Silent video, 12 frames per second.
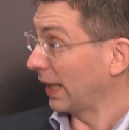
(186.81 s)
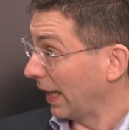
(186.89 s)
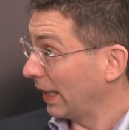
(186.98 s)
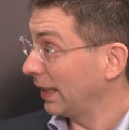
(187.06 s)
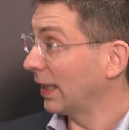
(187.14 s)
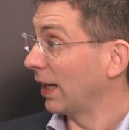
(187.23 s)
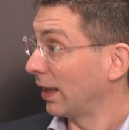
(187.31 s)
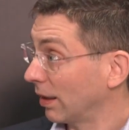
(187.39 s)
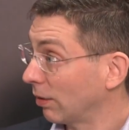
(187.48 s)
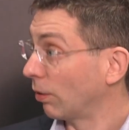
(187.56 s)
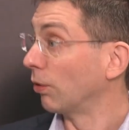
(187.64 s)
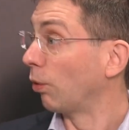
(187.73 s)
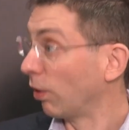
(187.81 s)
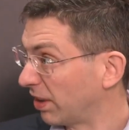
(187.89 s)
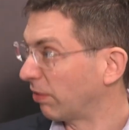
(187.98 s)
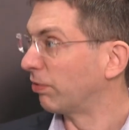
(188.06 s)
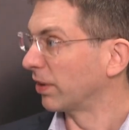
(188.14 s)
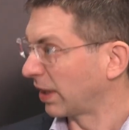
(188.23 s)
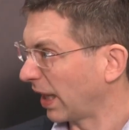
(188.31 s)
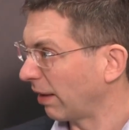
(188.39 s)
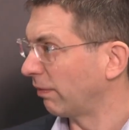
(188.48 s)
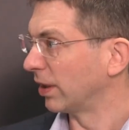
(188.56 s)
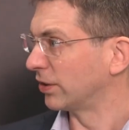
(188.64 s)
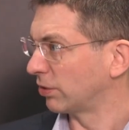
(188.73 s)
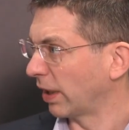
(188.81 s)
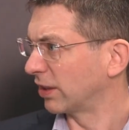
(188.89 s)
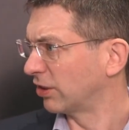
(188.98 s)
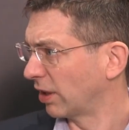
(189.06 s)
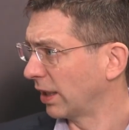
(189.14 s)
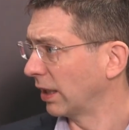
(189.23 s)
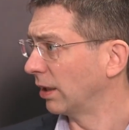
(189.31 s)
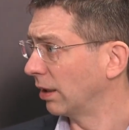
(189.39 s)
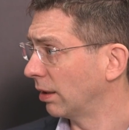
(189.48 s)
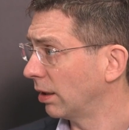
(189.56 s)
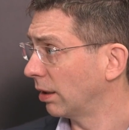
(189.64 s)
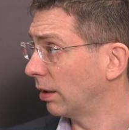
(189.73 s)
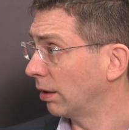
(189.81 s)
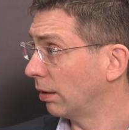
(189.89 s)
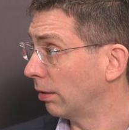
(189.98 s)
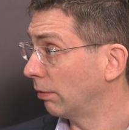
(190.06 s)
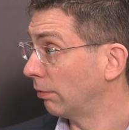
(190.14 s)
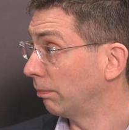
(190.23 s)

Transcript: AI on all different levels to actually uh,